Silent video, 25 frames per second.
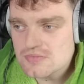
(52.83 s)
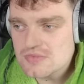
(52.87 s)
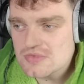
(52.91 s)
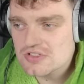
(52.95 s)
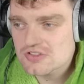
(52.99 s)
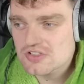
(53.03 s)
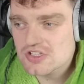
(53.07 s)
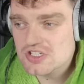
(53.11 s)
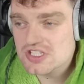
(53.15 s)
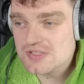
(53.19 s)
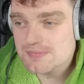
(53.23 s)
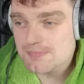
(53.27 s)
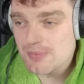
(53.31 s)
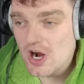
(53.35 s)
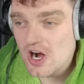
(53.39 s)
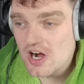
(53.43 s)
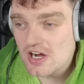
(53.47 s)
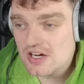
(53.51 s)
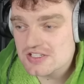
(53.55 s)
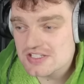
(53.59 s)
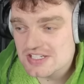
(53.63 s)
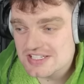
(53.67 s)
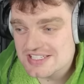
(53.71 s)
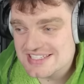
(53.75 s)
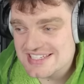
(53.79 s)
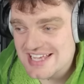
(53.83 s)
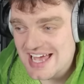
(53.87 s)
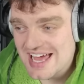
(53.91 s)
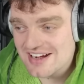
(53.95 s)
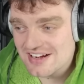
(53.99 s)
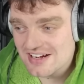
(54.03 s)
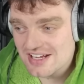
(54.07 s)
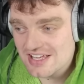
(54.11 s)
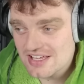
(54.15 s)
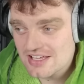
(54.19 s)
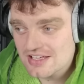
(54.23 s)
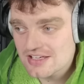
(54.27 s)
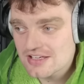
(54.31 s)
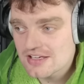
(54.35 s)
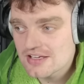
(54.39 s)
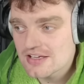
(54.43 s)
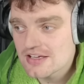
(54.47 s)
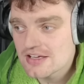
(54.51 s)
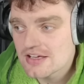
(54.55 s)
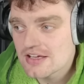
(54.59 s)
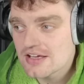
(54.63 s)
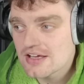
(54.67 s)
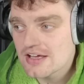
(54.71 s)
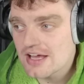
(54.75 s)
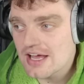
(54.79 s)
the Sparks on Saturday,
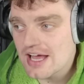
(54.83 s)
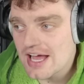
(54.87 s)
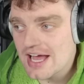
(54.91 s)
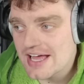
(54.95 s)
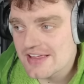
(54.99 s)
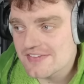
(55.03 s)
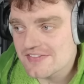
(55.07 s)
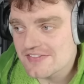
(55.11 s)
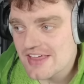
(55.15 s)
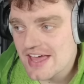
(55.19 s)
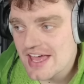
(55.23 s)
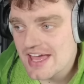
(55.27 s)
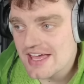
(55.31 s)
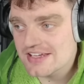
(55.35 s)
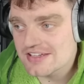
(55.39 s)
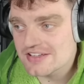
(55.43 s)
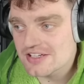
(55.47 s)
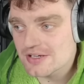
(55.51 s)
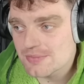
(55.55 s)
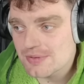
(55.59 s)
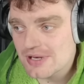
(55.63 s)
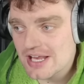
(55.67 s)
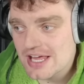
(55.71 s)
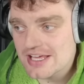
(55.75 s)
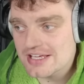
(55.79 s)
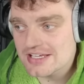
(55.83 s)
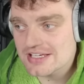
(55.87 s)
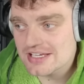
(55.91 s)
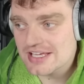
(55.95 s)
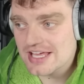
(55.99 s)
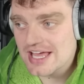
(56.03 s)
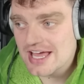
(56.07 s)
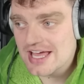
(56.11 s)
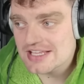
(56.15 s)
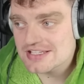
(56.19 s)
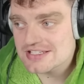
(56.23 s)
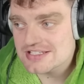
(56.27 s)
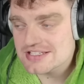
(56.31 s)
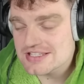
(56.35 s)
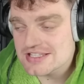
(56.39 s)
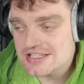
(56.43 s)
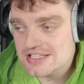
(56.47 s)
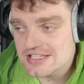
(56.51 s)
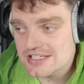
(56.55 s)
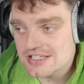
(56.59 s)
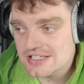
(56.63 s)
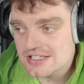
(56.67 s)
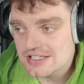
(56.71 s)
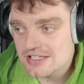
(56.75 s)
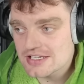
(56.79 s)
and then they're playing against
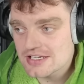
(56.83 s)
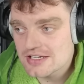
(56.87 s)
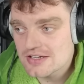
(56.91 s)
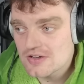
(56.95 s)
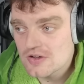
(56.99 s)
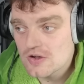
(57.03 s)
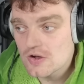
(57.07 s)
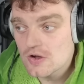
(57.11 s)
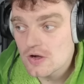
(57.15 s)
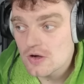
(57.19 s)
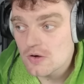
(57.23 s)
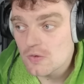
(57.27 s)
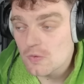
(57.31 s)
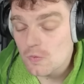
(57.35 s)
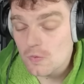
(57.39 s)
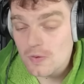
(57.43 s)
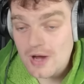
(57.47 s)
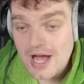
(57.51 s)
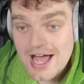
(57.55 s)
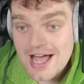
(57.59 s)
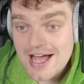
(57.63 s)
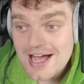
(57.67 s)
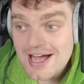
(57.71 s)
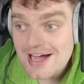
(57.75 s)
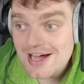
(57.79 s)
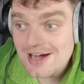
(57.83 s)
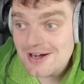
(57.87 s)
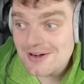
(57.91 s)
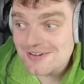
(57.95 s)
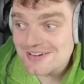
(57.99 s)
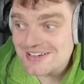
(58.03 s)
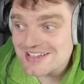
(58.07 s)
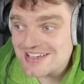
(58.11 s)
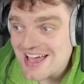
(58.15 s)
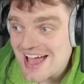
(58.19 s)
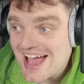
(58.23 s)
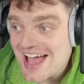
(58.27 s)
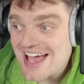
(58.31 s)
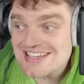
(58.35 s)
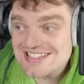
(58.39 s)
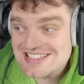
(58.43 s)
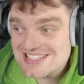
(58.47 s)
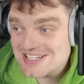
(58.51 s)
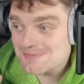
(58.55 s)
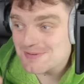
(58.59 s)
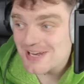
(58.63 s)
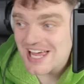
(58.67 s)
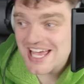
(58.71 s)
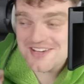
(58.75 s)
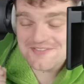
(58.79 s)
the... Wow, yes,
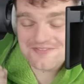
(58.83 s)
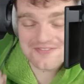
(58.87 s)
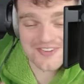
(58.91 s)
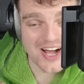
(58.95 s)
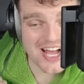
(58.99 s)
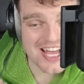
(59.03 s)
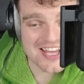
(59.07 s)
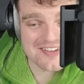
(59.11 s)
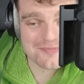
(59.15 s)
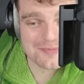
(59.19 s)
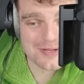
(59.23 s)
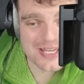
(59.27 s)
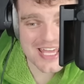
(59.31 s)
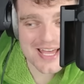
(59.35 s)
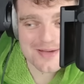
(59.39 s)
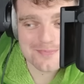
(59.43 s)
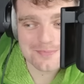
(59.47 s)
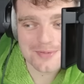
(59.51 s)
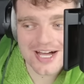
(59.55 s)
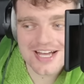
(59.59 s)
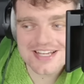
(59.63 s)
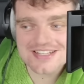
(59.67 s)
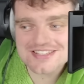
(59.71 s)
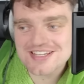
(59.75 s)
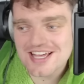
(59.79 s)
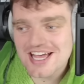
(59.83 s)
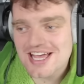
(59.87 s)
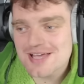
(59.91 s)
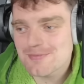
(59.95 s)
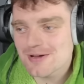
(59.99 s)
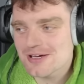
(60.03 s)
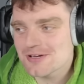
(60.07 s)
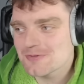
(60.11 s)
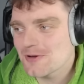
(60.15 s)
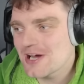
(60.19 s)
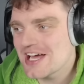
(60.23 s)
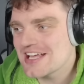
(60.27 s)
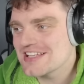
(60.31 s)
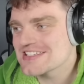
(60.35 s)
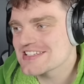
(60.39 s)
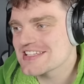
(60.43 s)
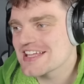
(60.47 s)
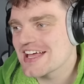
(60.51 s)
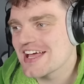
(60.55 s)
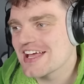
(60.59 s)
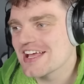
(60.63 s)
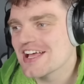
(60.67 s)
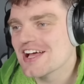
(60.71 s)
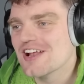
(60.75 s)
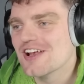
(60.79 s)
they're playing 5 p.m. my time on
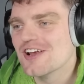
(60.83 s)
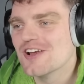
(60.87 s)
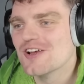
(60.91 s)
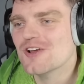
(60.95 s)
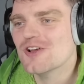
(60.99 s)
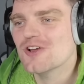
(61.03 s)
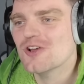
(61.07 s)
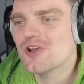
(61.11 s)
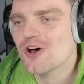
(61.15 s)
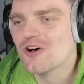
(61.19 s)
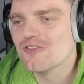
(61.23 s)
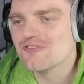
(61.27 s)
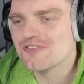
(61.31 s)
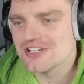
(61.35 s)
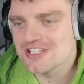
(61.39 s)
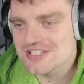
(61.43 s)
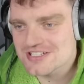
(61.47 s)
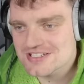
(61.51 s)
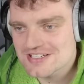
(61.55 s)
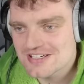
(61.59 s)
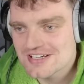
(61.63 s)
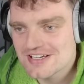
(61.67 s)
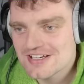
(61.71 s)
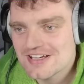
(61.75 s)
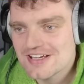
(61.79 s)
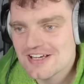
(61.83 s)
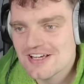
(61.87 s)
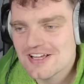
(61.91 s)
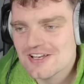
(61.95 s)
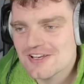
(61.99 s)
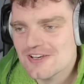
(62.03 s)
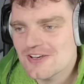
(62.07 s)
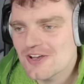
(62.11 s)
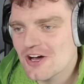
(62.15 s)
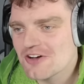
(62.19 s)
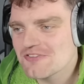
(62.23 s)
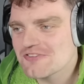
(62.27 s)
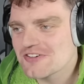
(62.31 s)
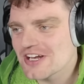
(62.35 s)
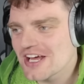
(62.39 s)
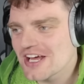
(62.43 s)
Wednesday. Love it. Love it.